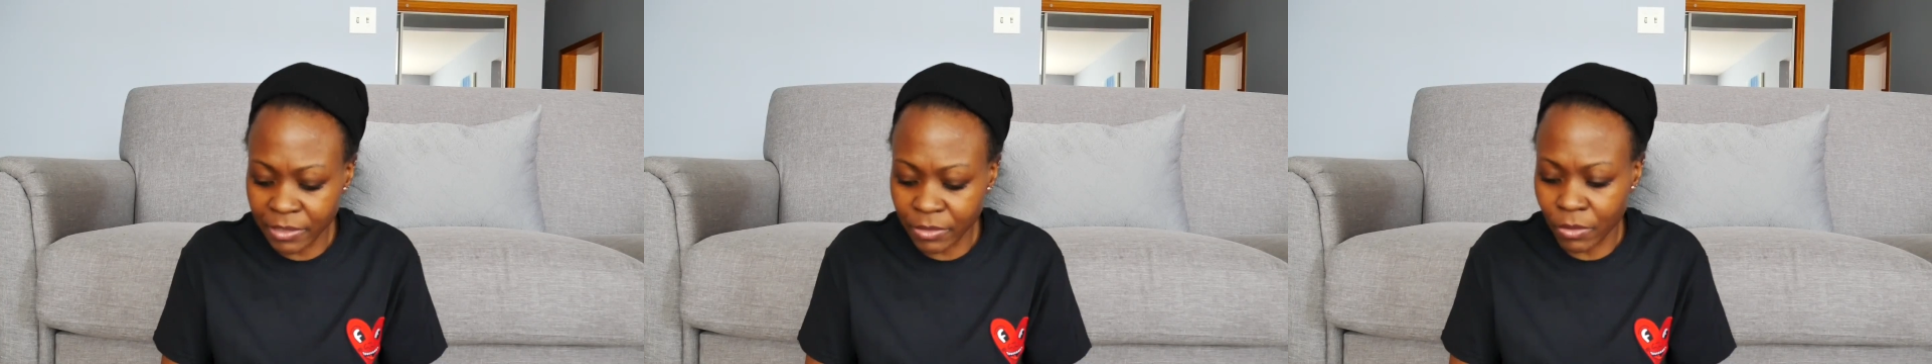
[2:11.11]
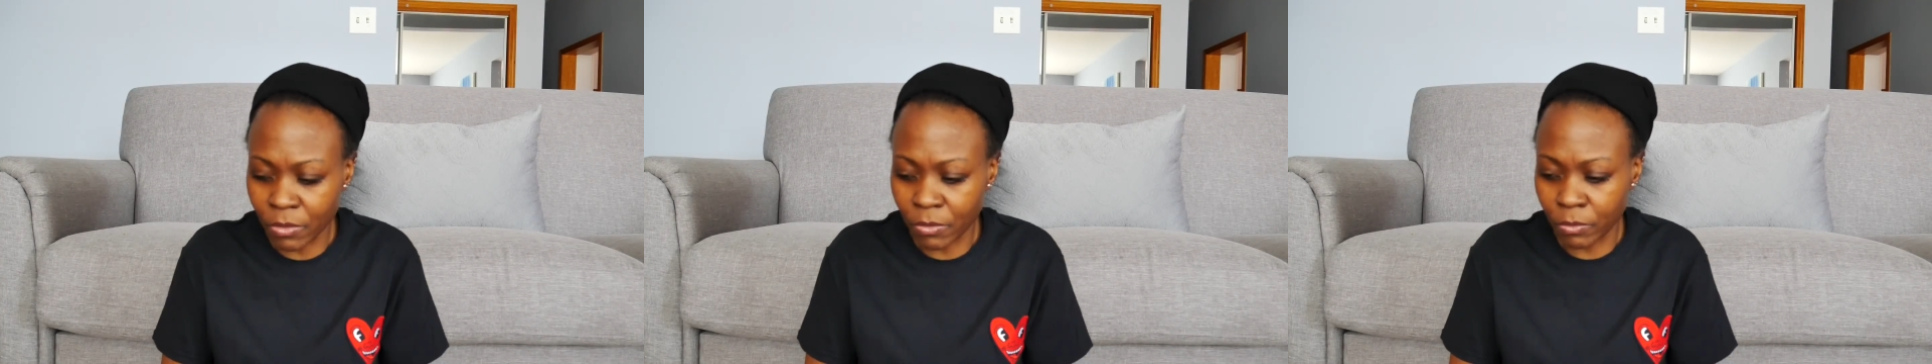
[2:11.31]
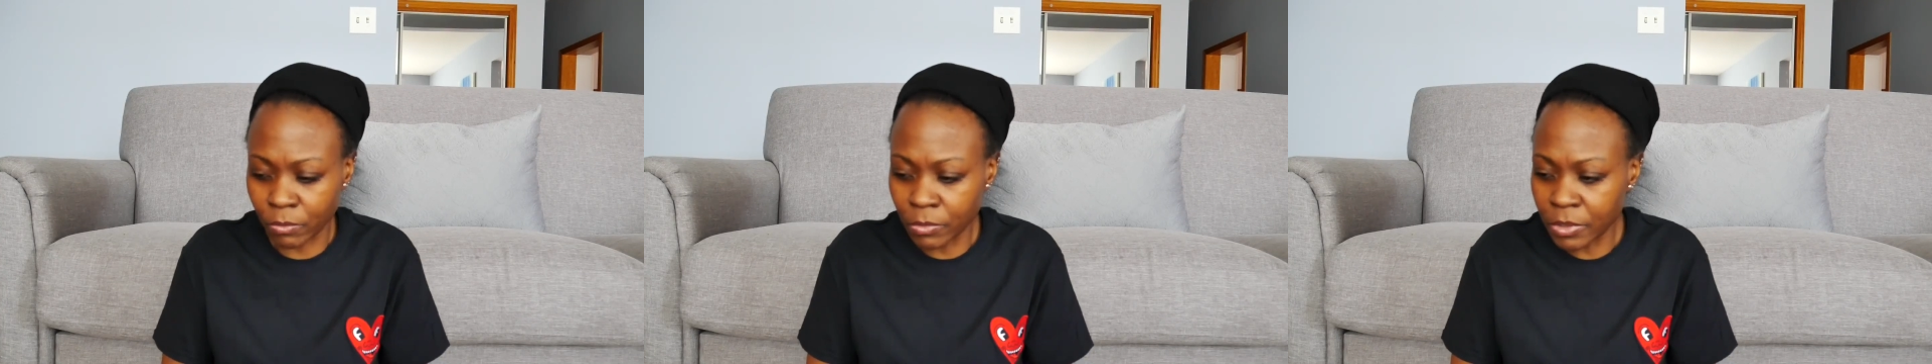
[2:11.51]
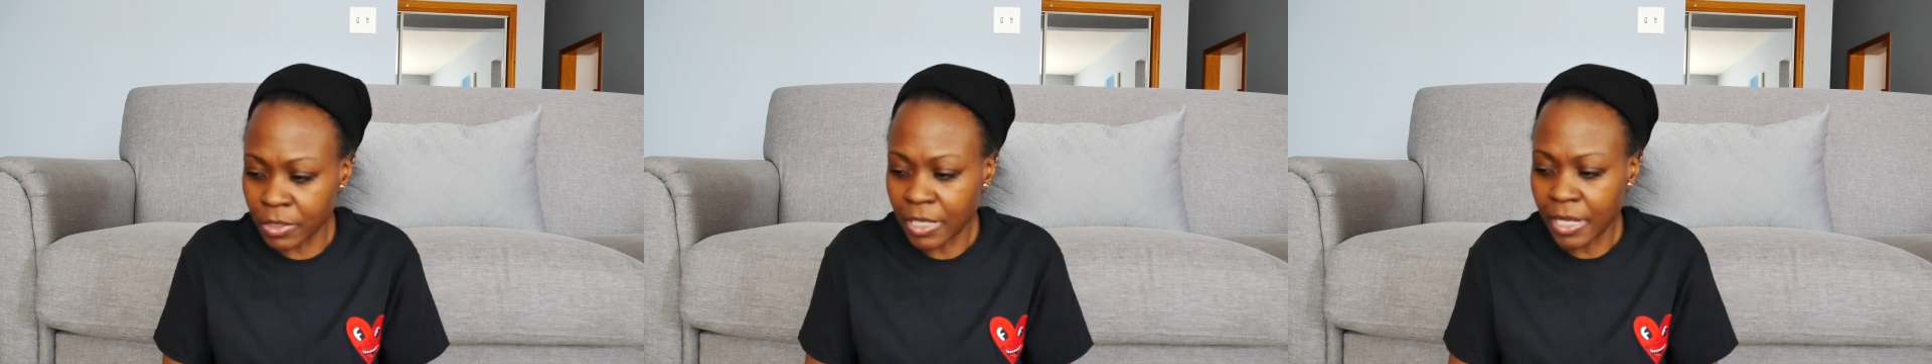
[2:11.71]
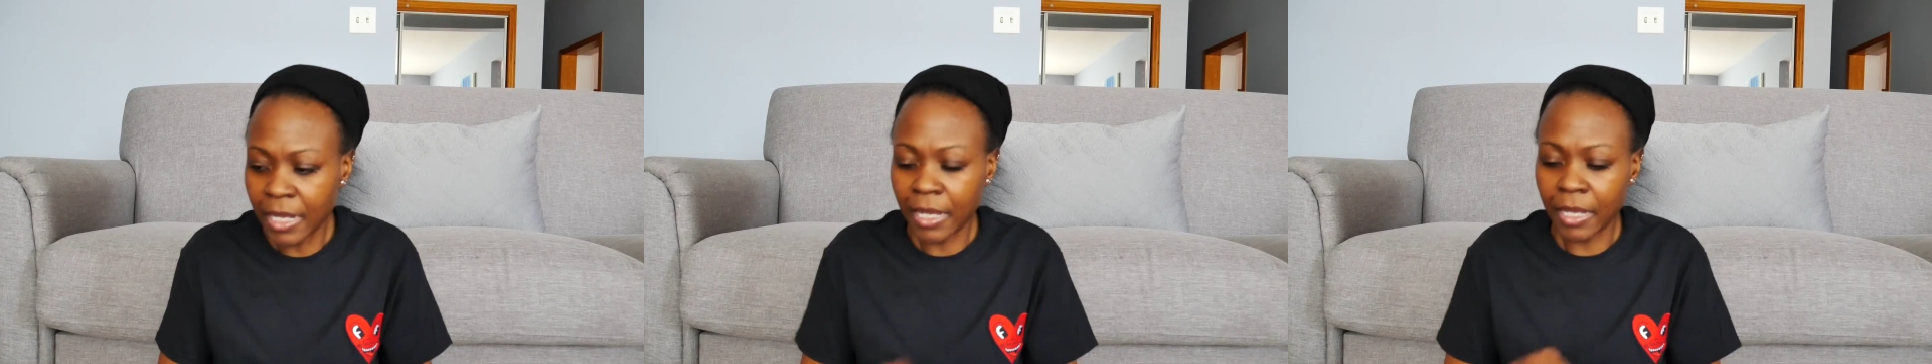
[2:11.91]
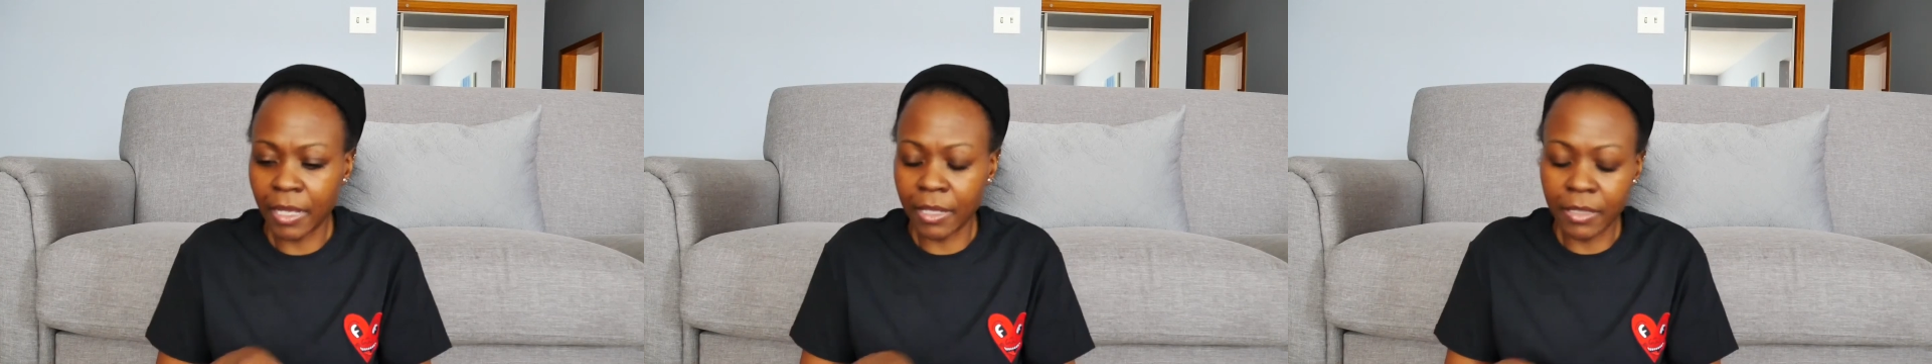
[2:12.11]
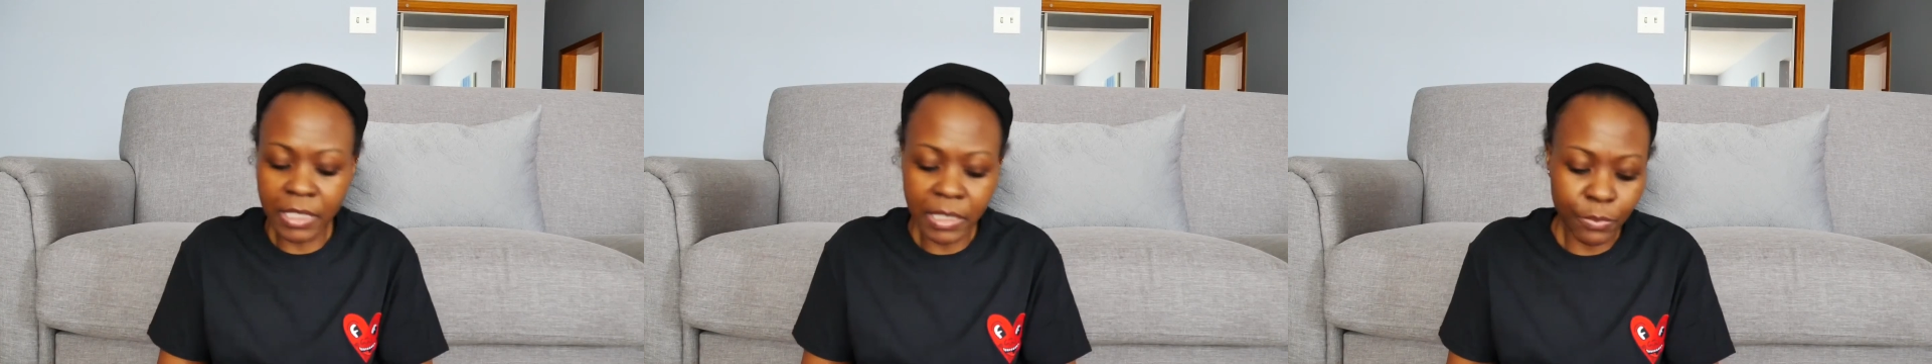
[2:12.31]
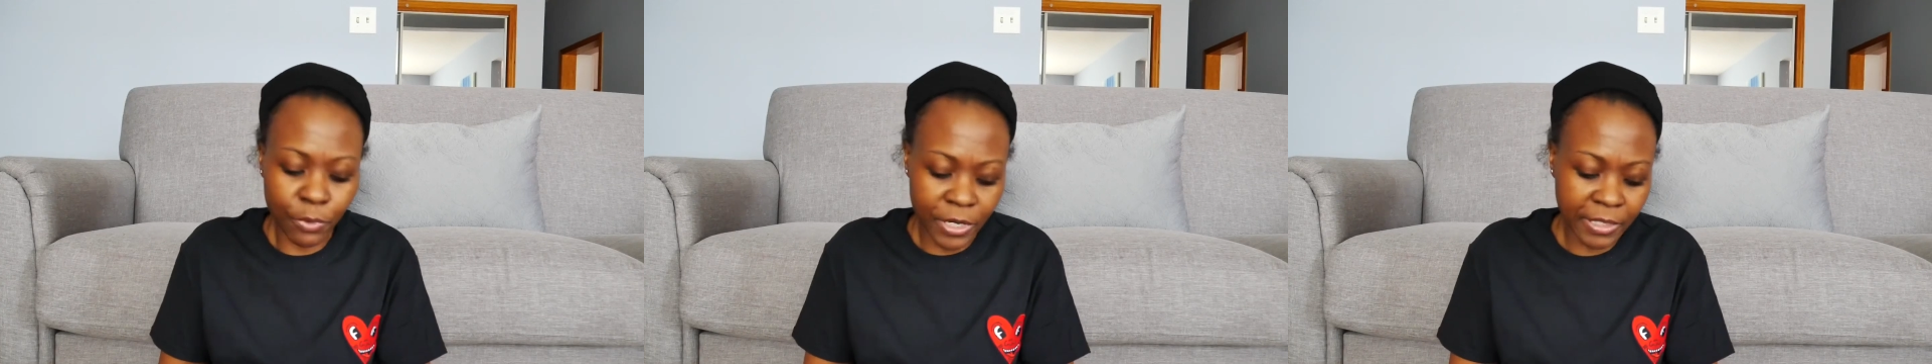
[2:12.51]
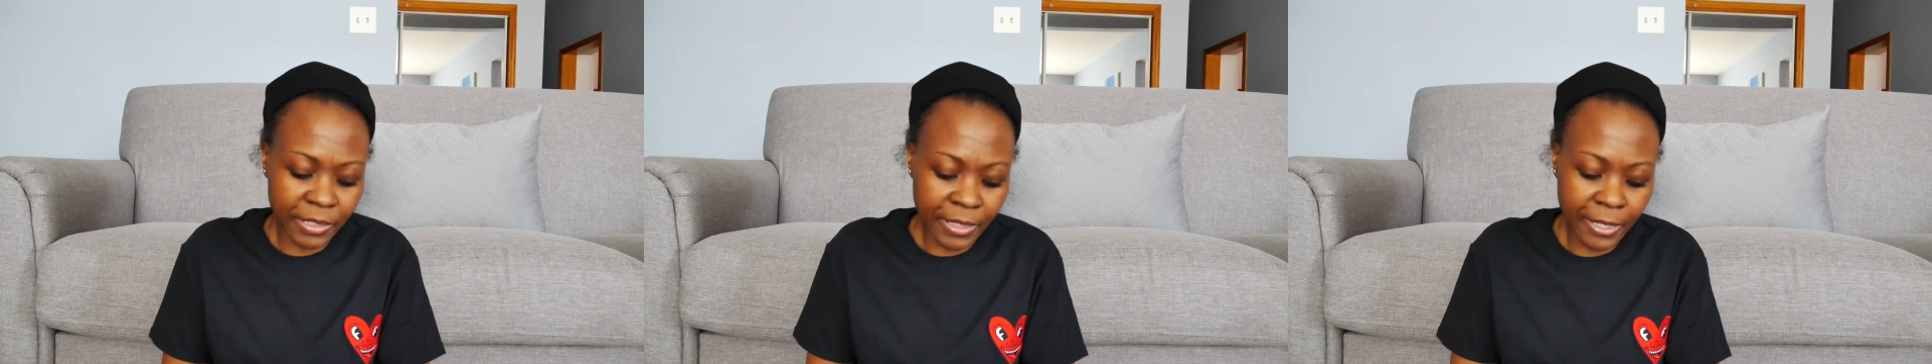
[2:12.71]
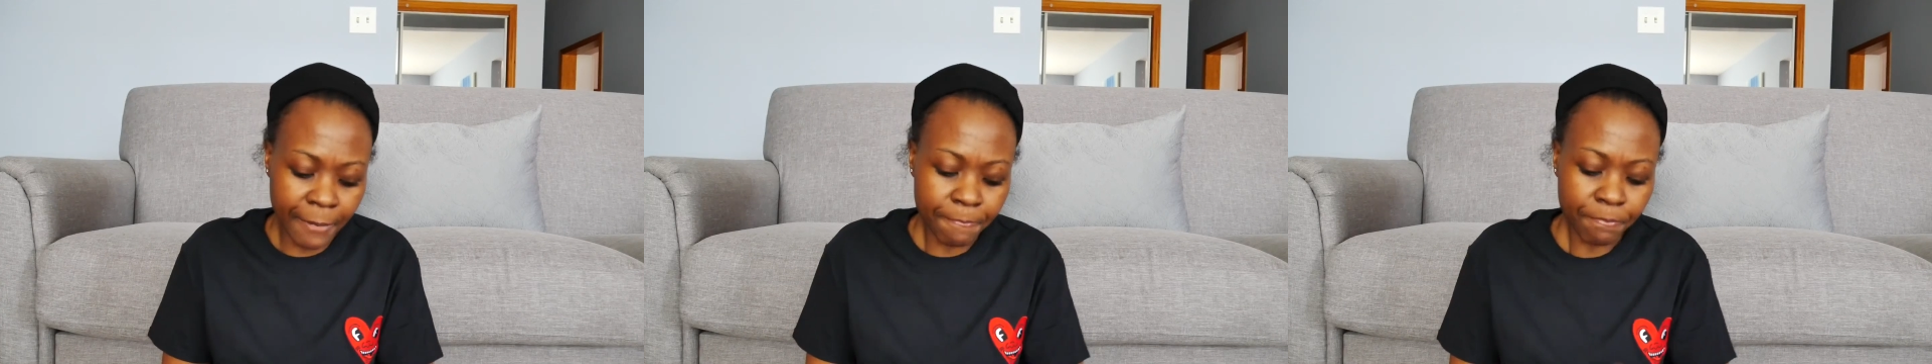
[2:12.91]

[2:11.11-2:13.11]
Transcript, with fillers: stones in this bracelet.